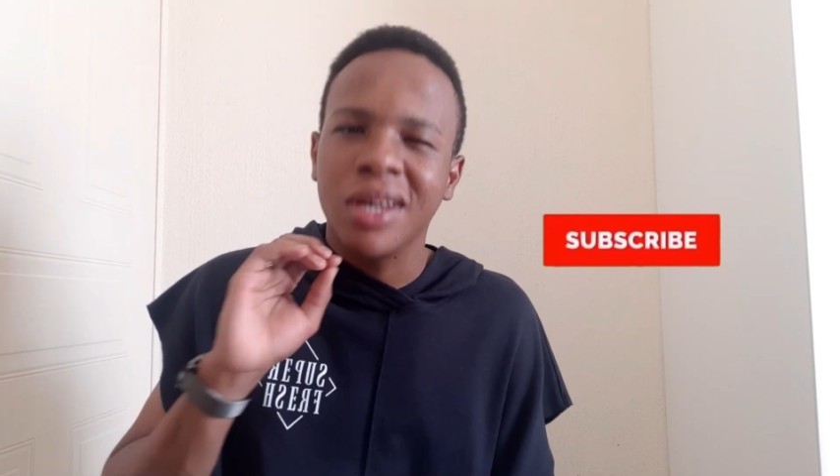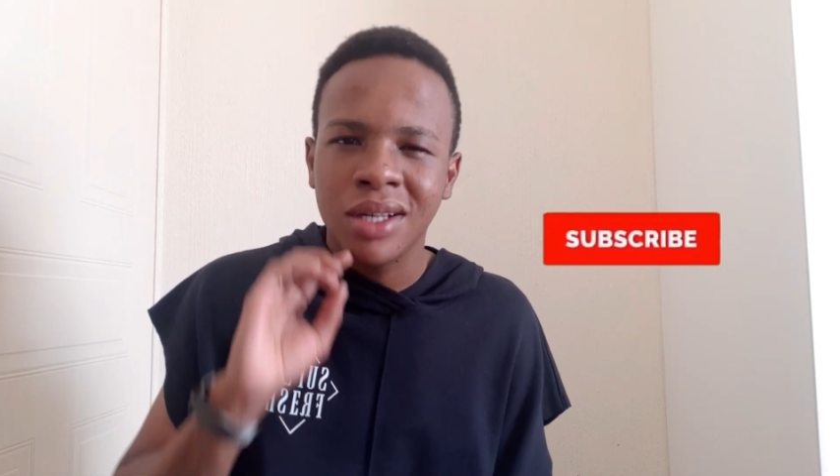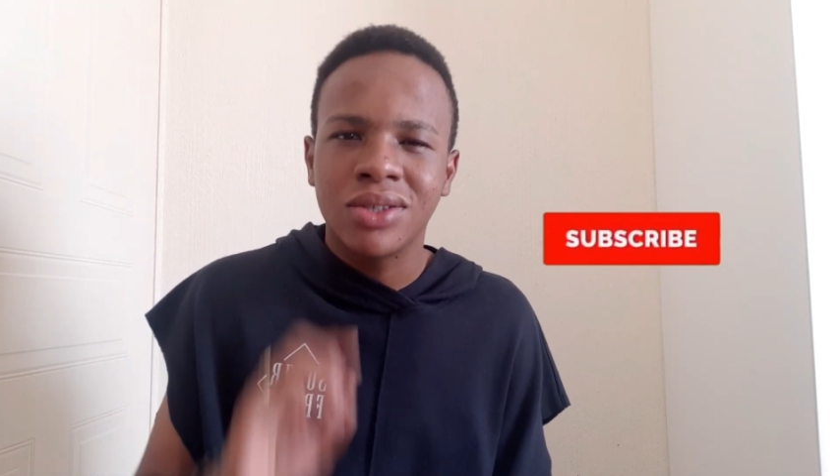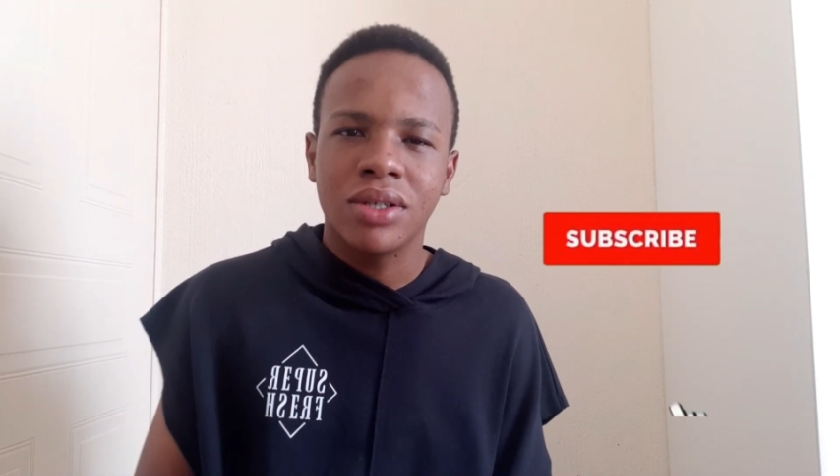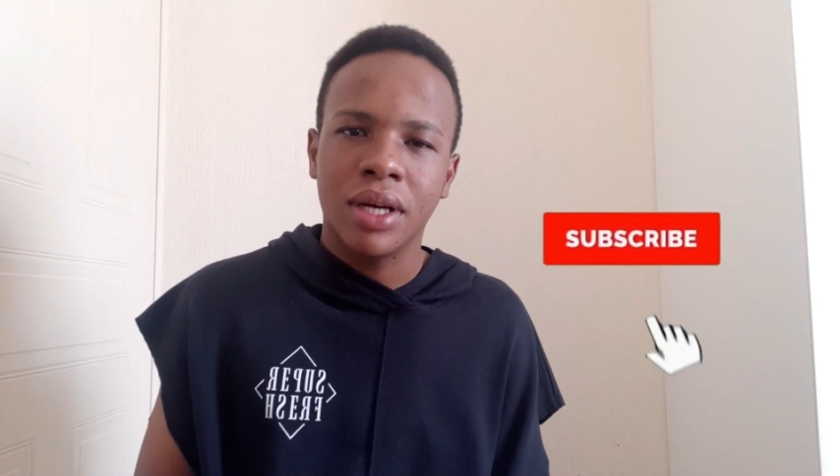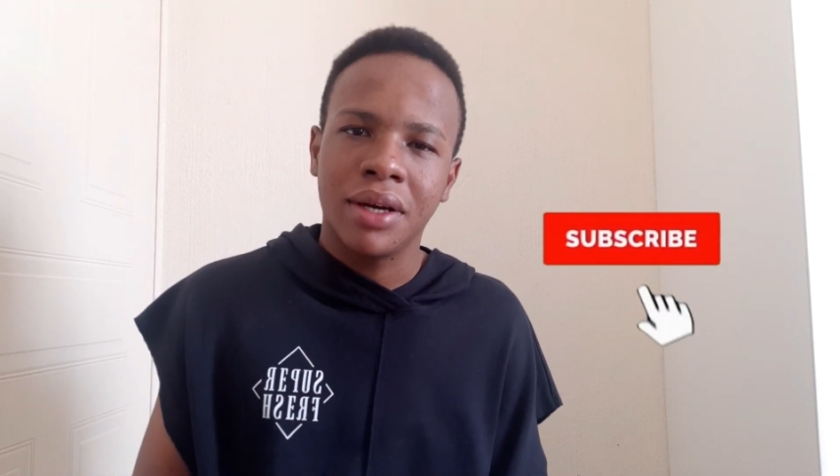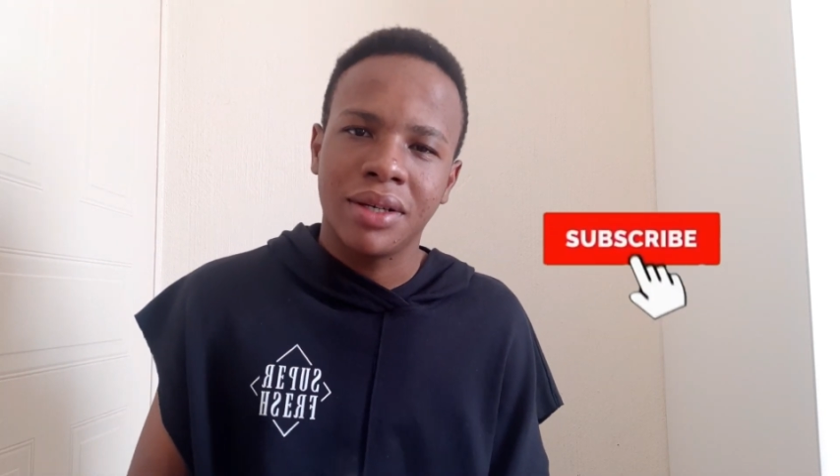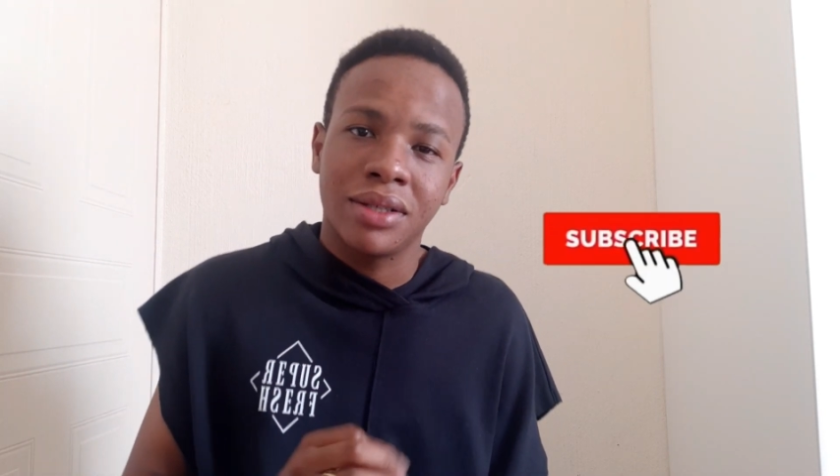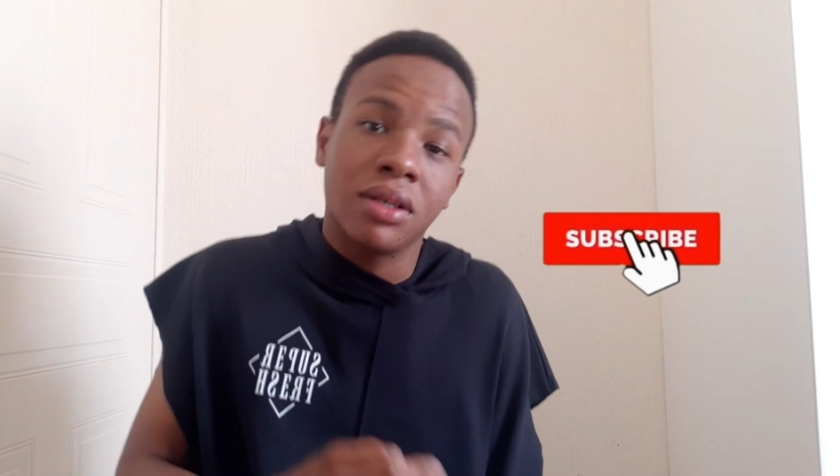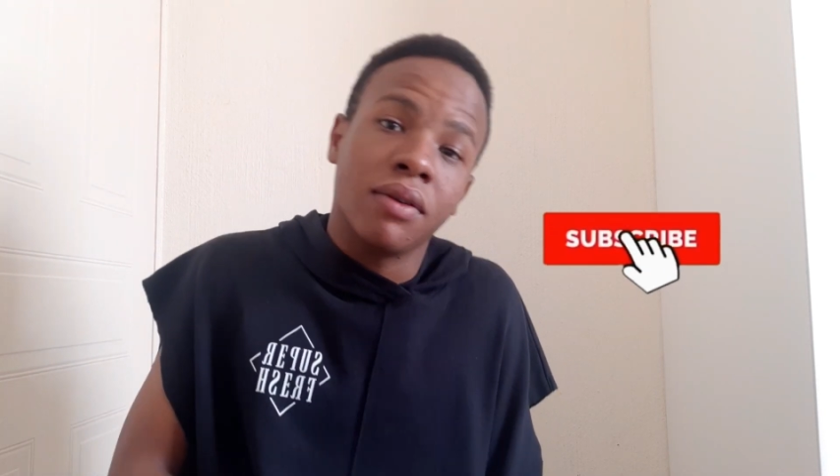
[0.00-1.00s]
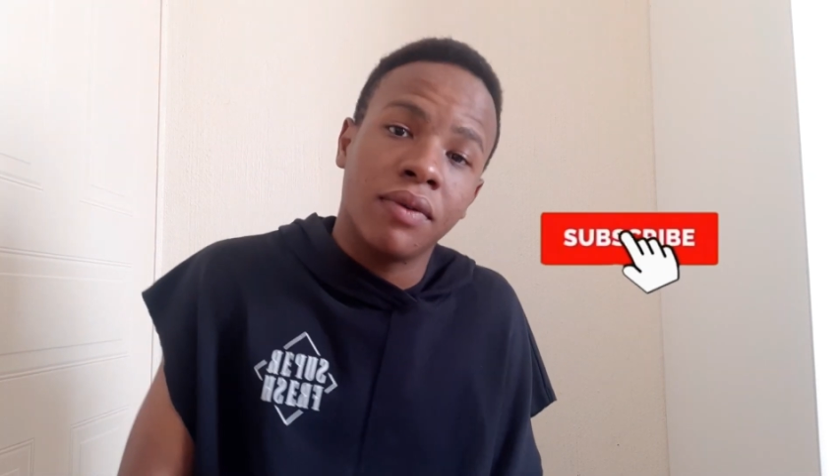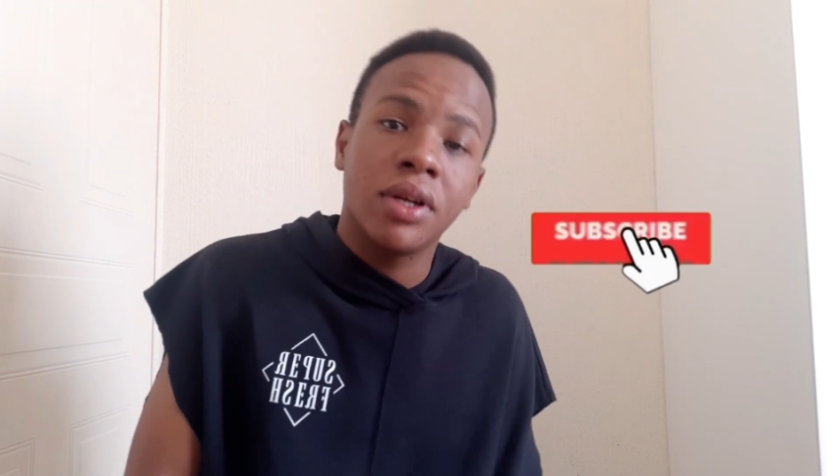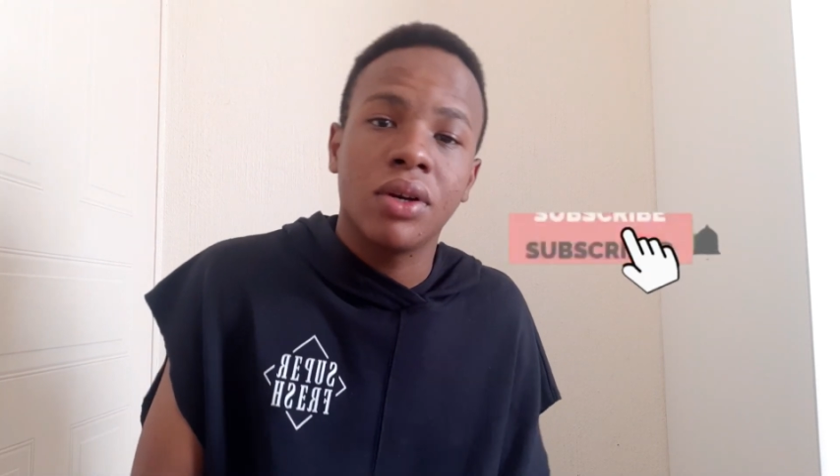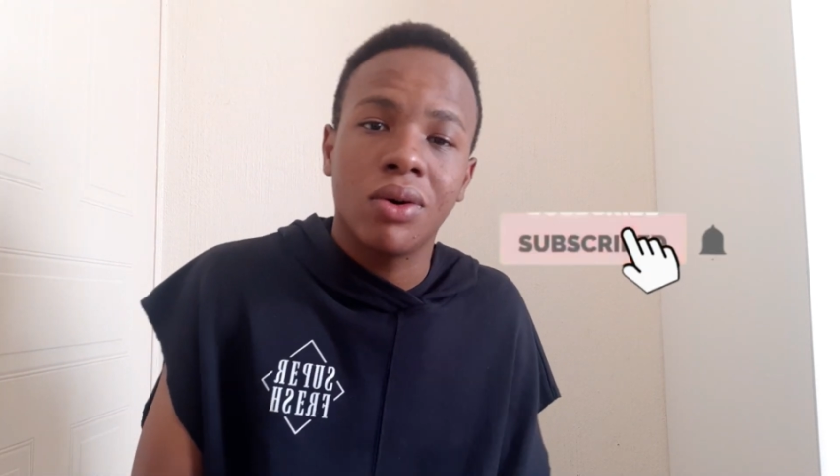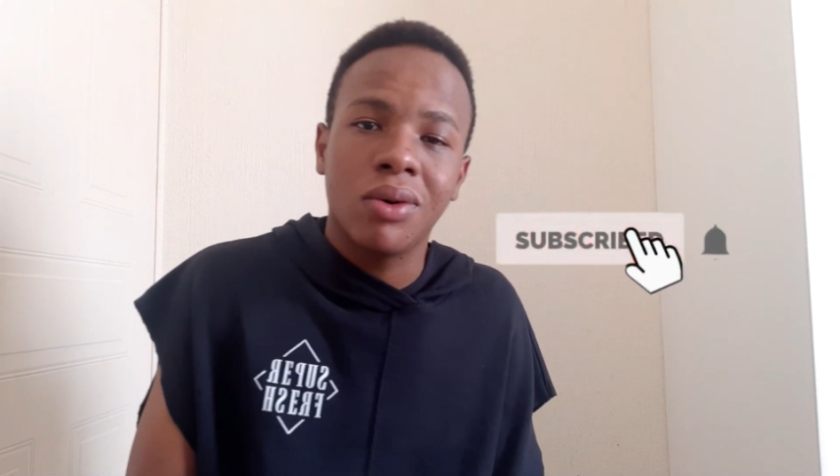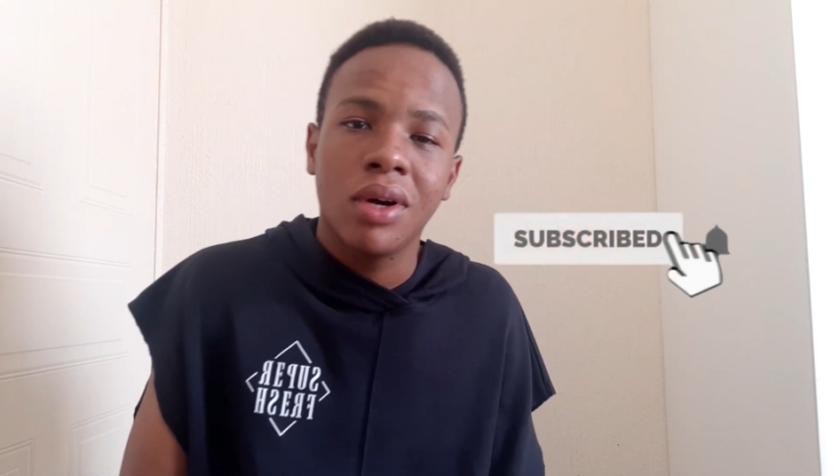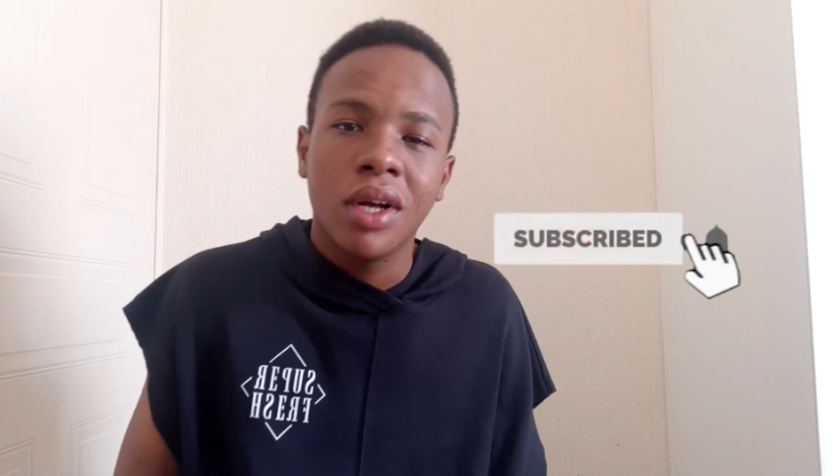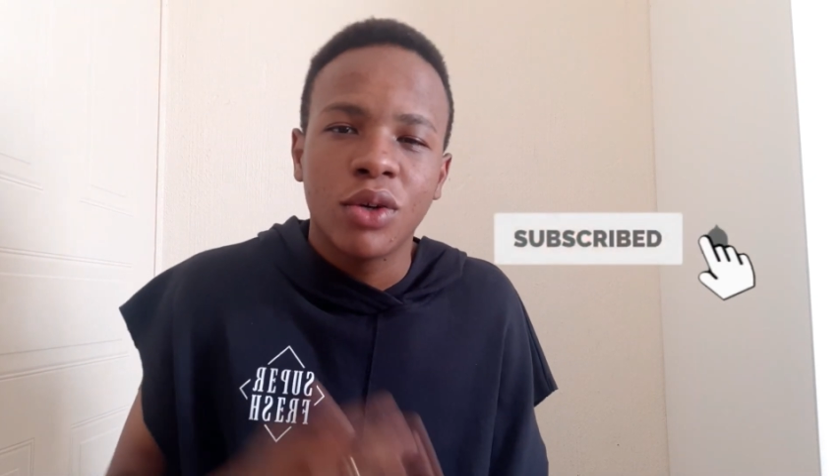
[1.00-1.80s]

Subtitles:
in today's video.